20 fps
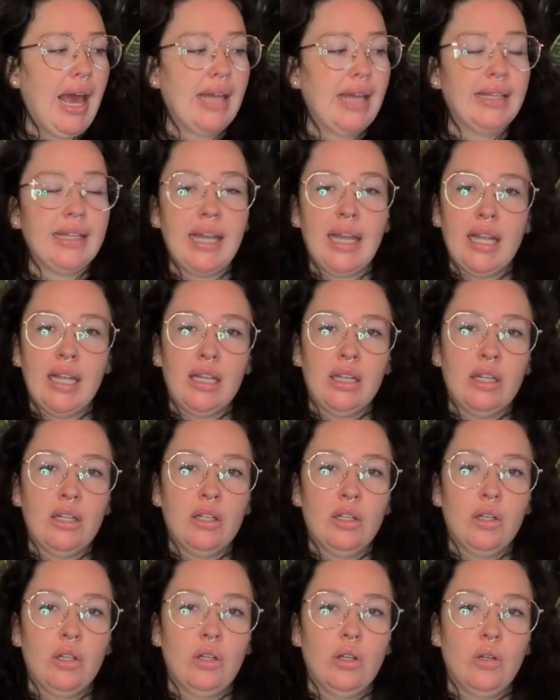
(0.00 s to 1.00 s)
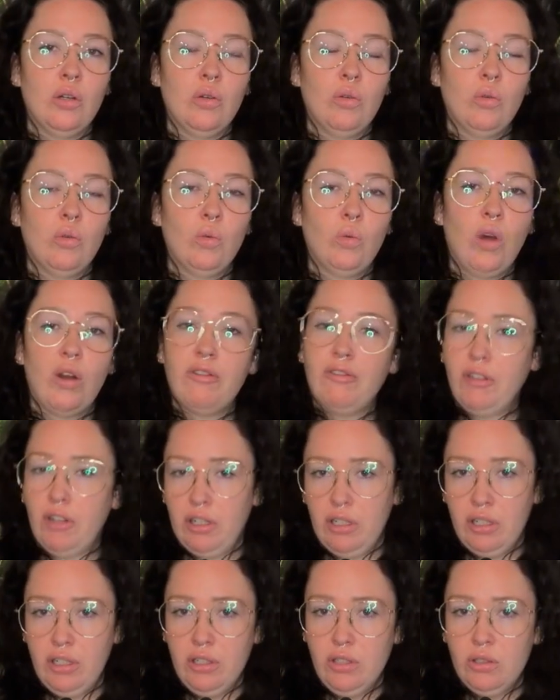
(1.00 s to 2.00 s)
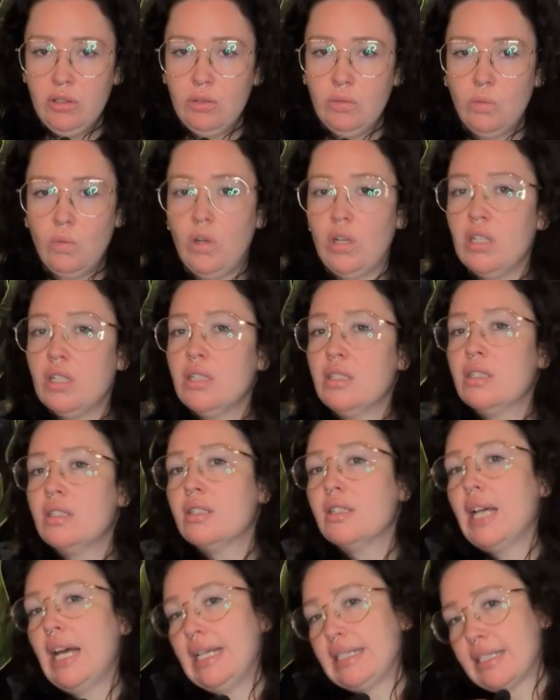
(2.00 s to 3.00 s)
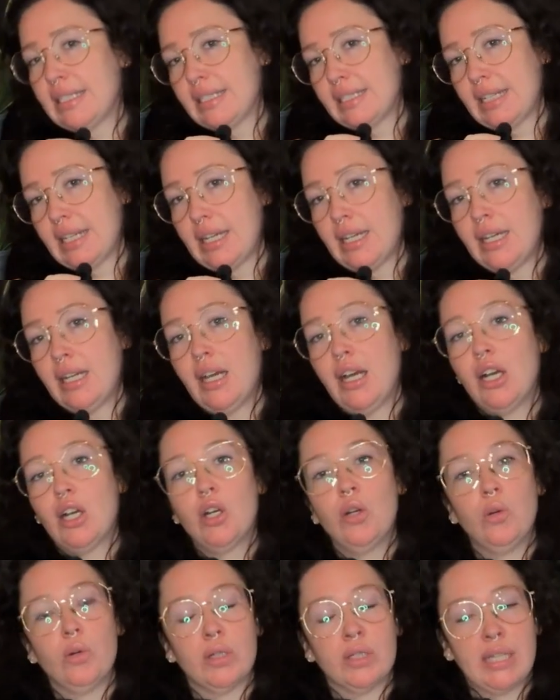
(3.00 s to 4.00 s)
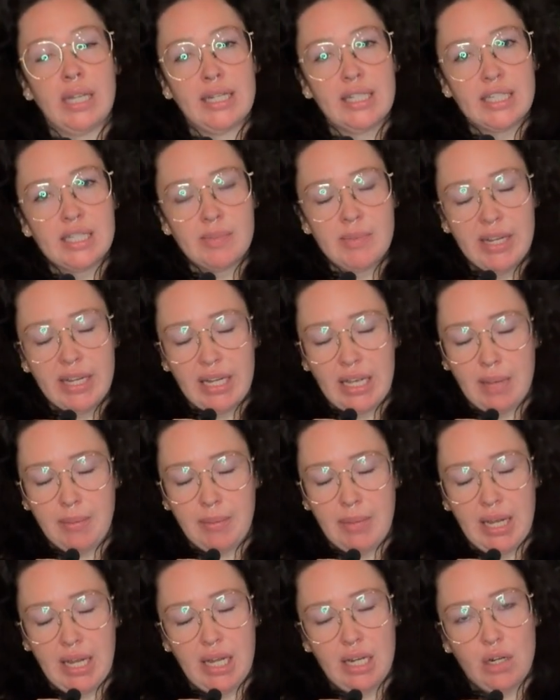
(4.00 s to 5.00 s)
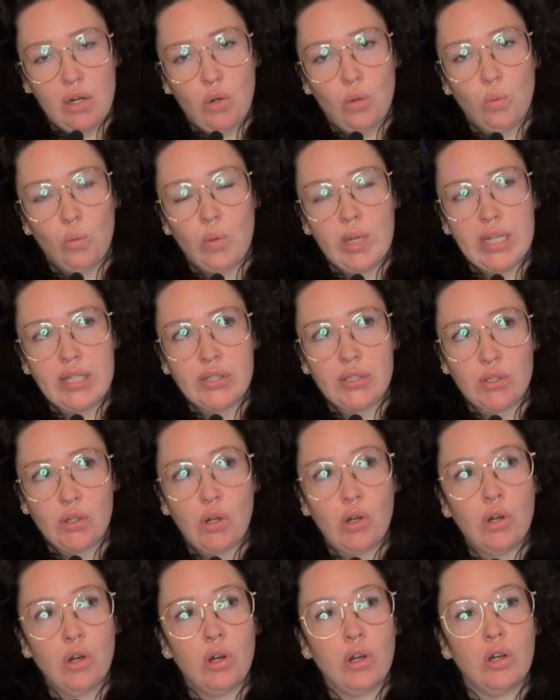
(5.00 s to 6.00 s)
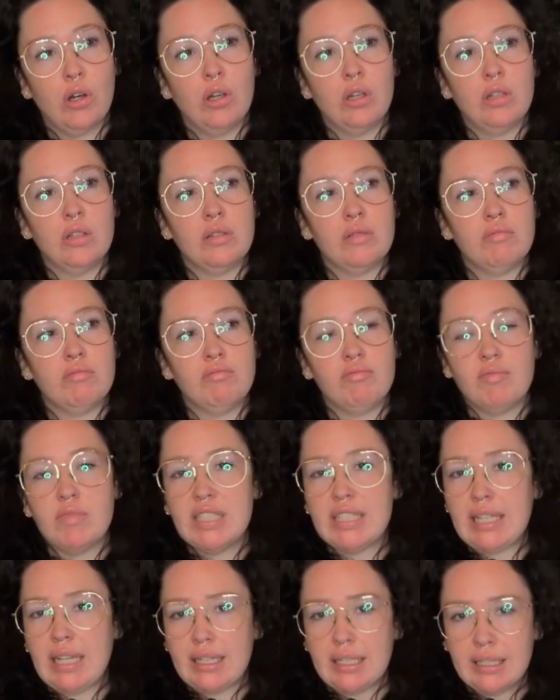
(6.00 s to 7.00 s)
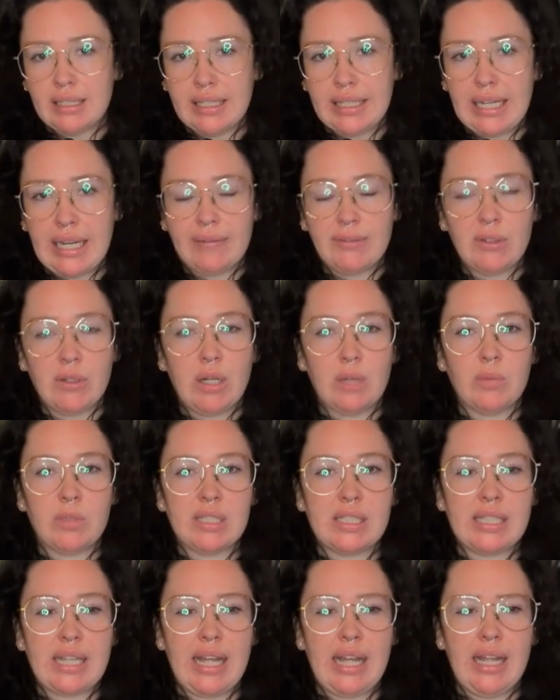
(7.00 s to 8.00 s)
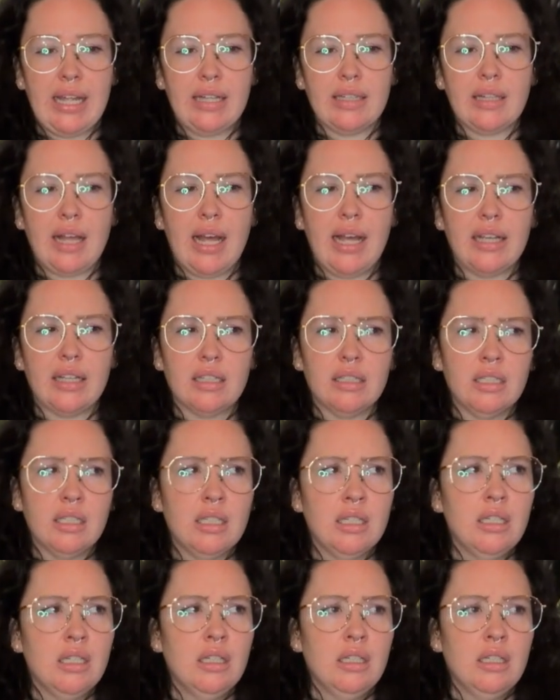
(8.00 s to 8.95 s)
And then what followed was, as I say, a coordinated smear campaign. We saw suddenly everyone was saying, like,